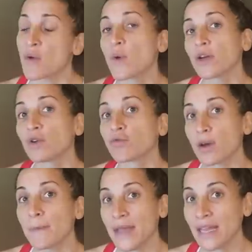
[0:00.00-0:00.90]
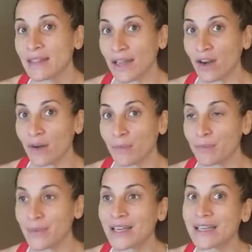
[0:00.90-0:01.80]
will remain there
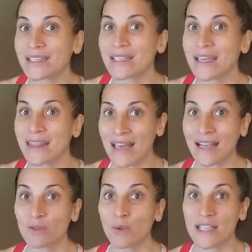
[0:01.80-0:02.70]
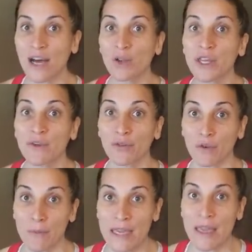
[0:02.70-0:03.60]
because that's what's healthy
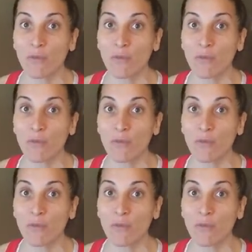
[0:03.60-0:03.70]
for me.